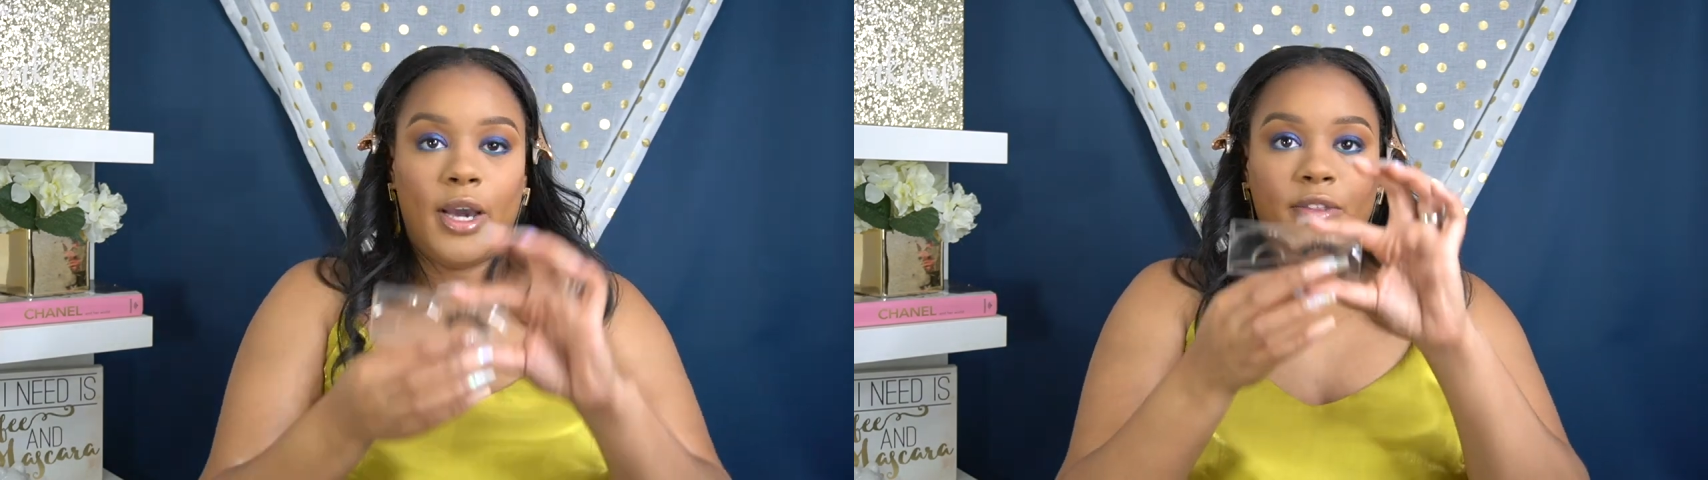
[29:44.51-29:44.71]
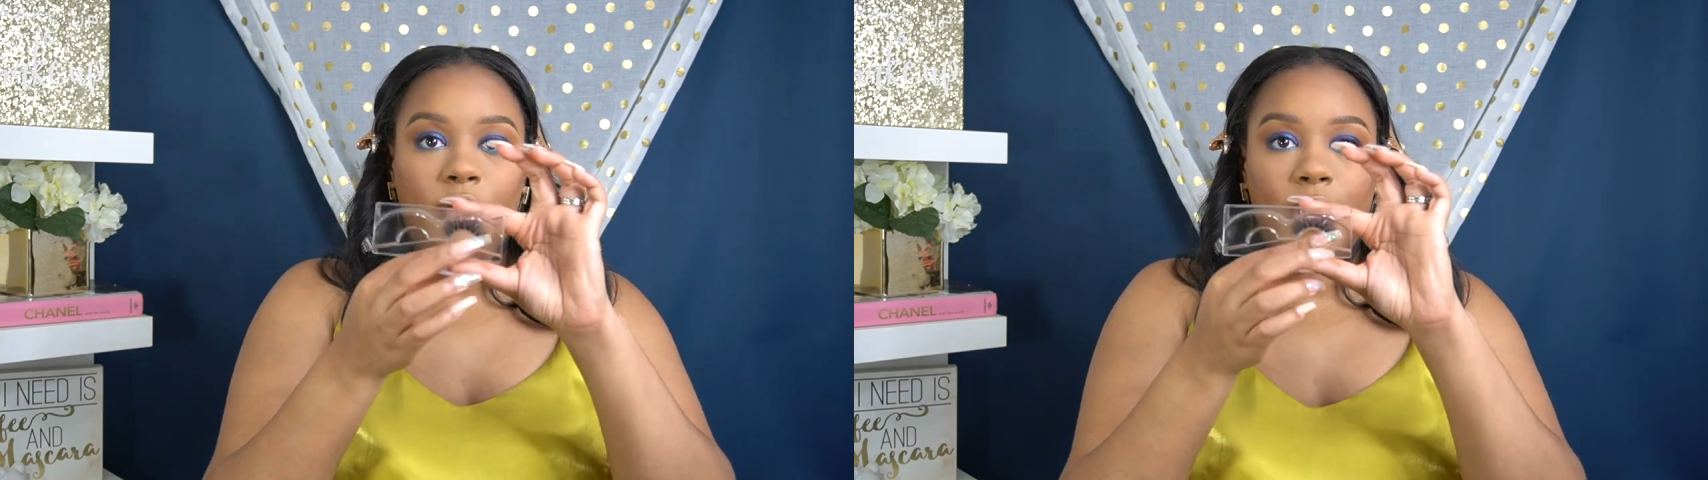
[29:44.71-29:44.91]

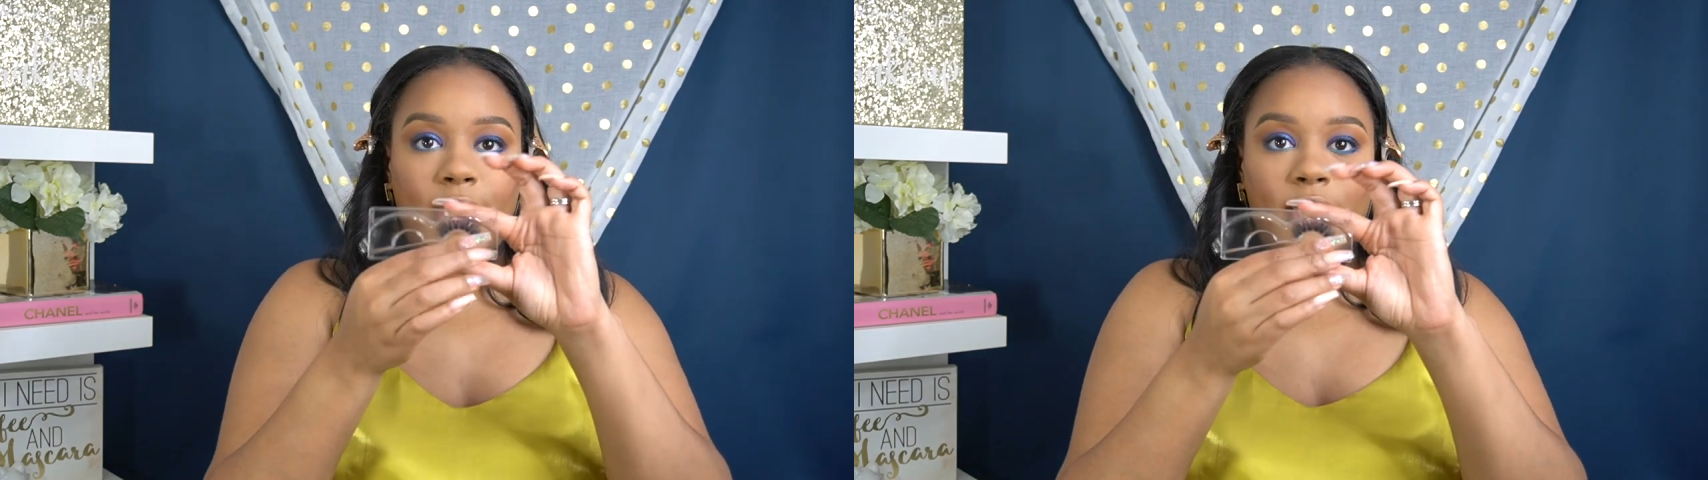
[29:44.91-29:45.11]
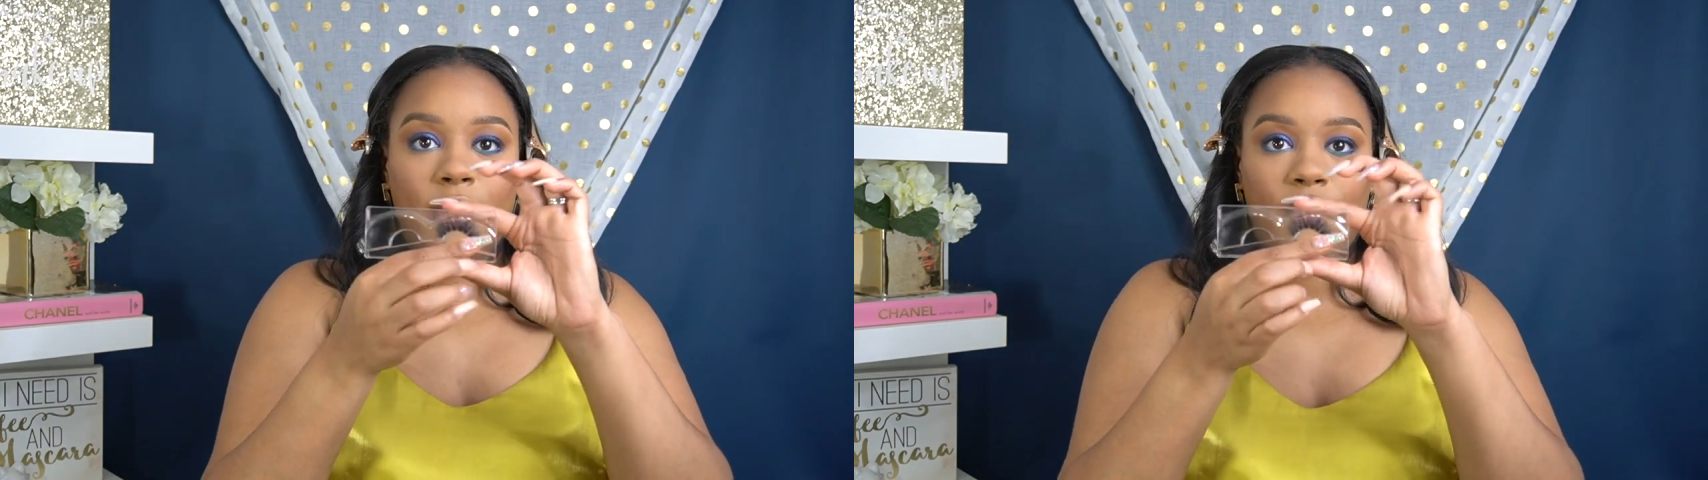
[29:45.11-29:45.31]
I either
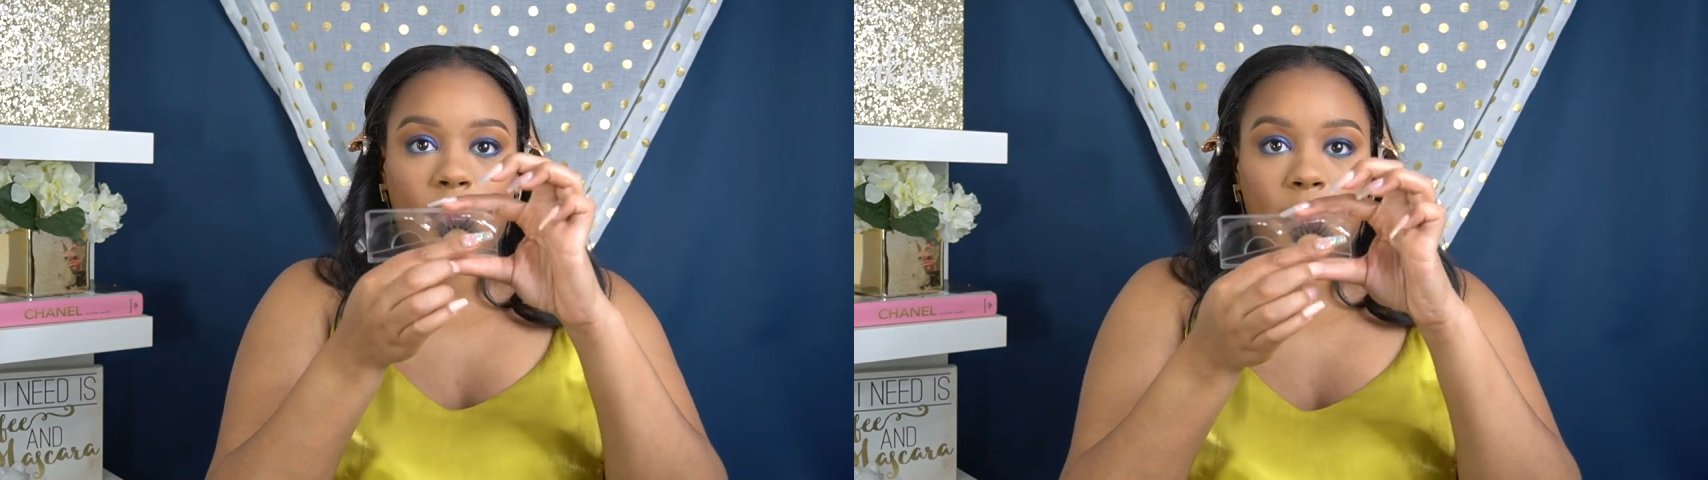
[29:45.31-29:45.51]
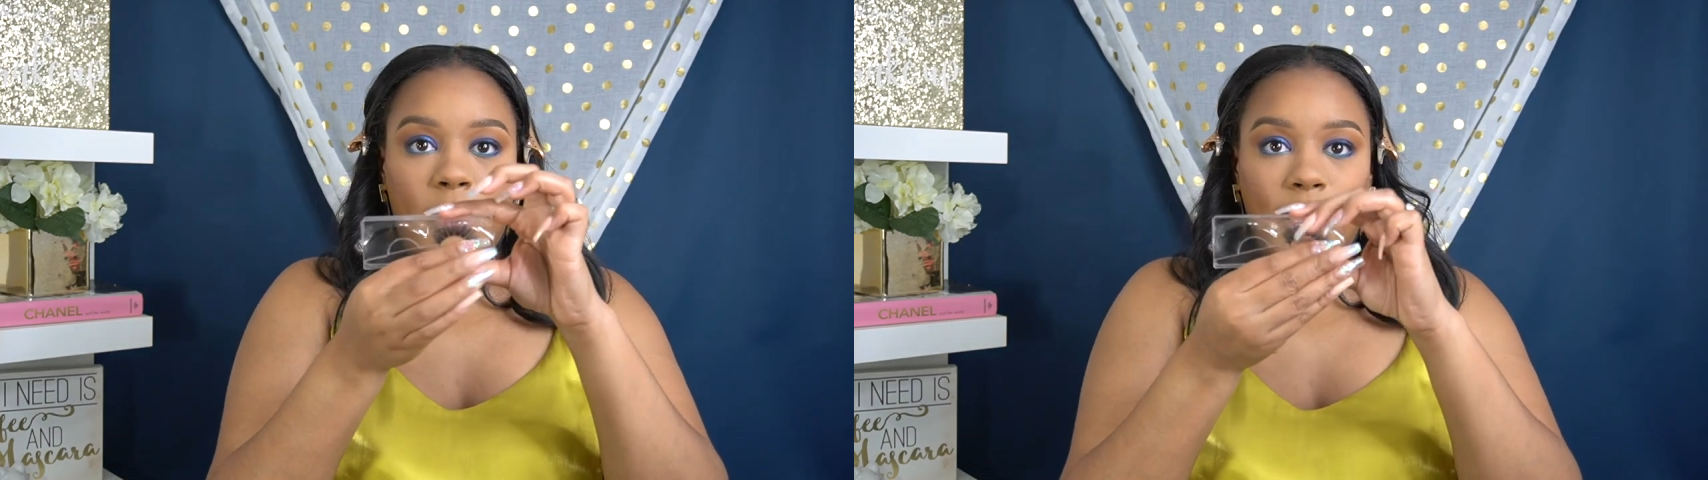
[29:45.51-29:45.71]
like to, if
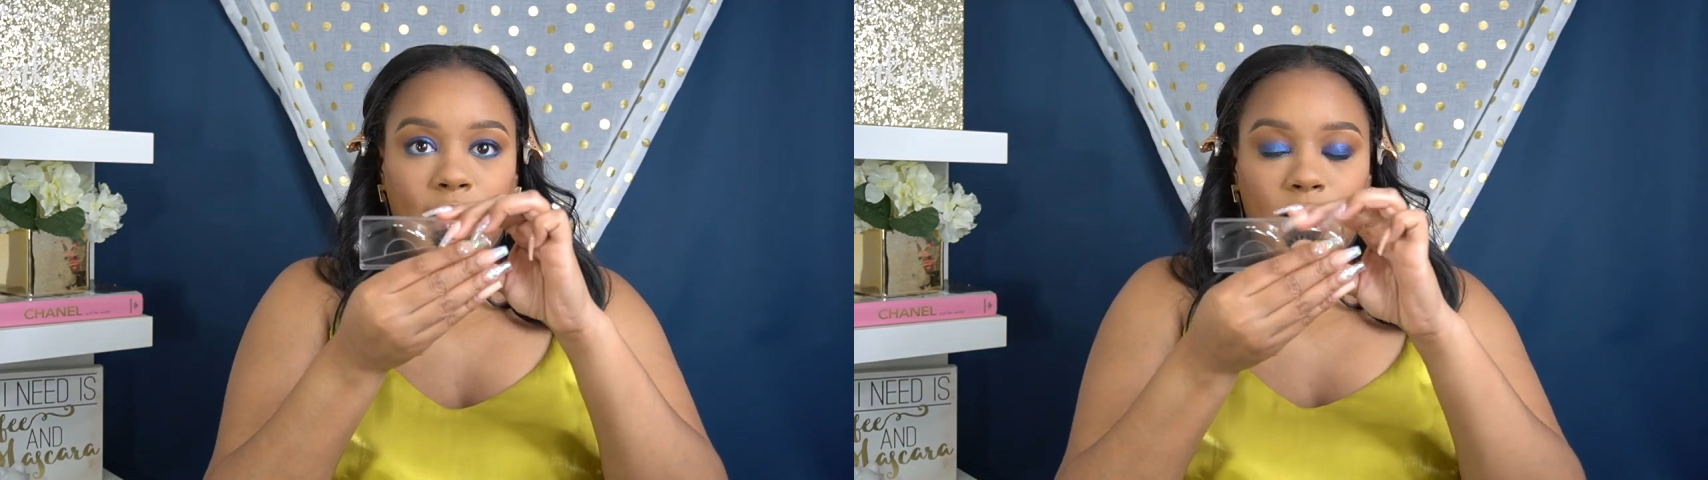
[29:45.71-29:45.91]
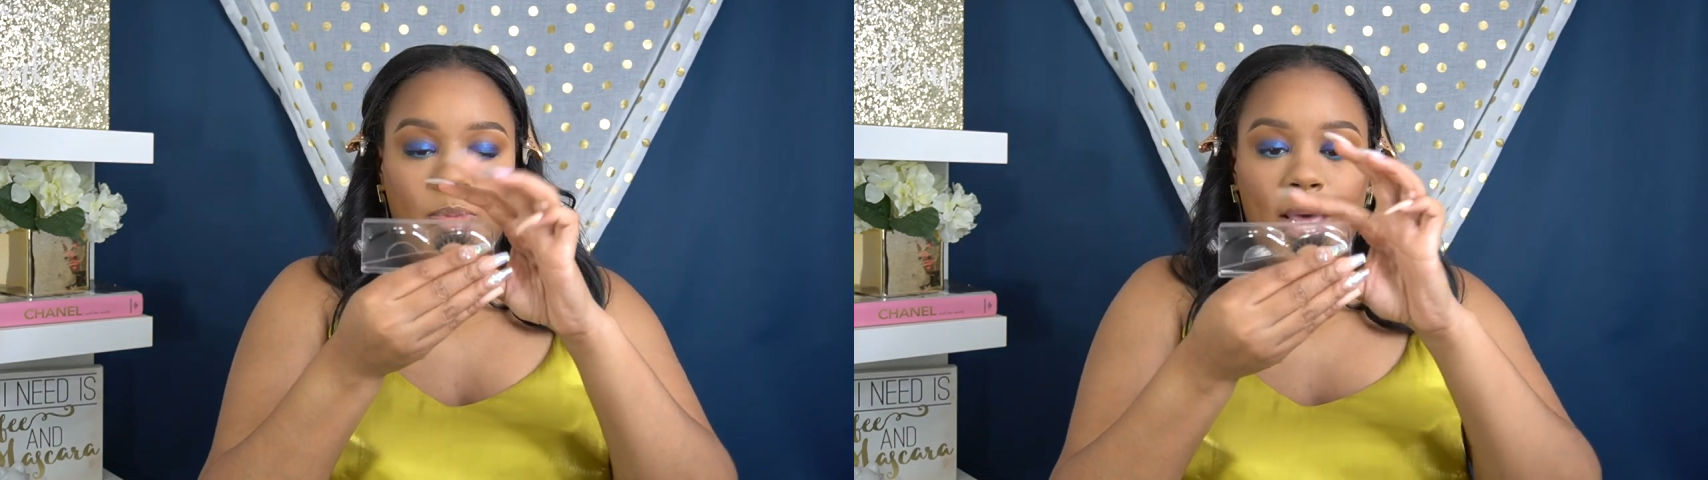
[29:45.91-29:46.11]
the
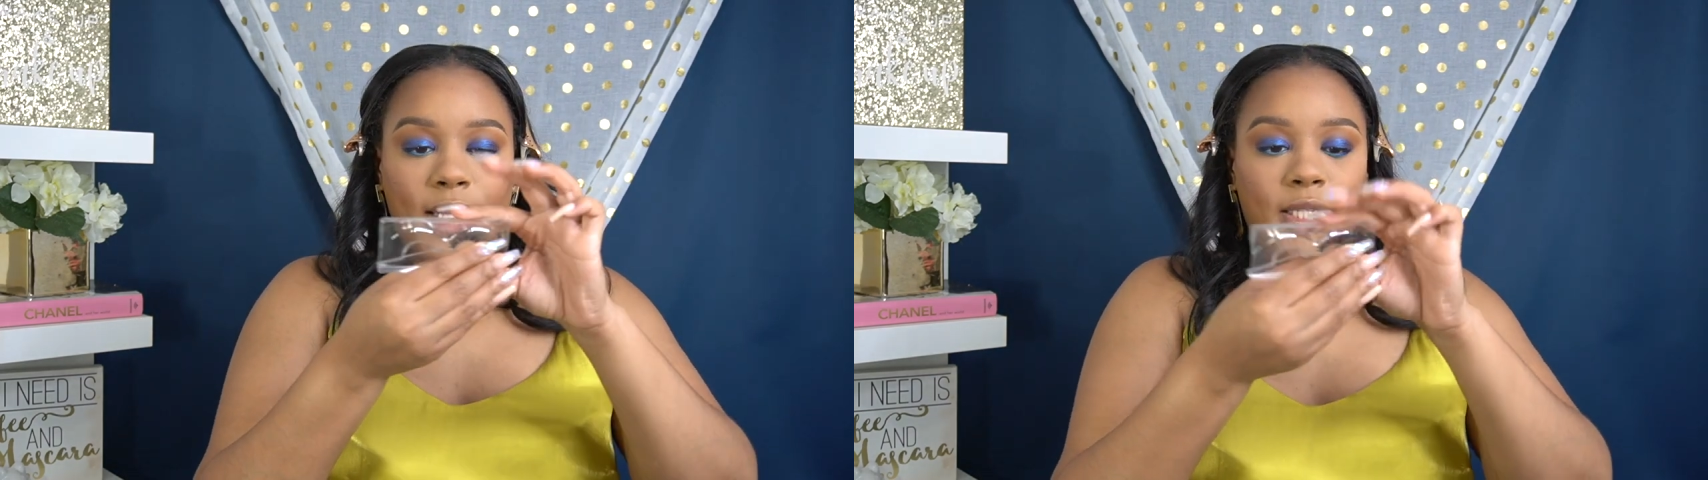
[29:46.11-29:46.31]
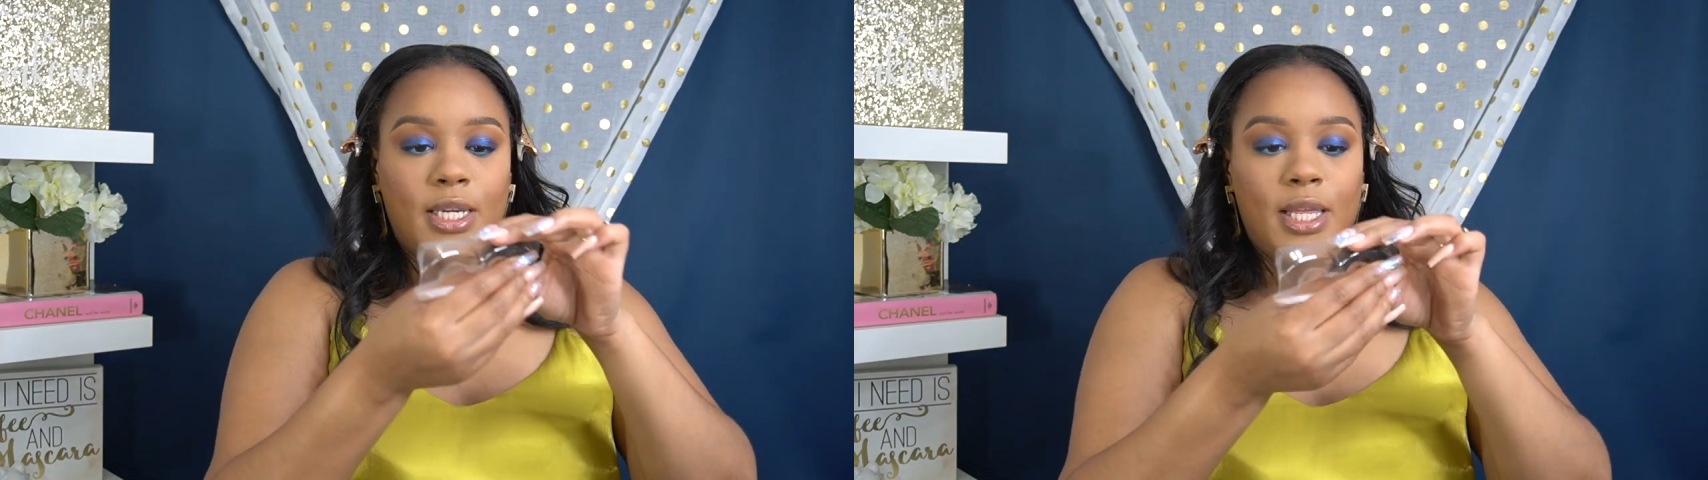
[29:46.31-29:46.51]
case is plastic,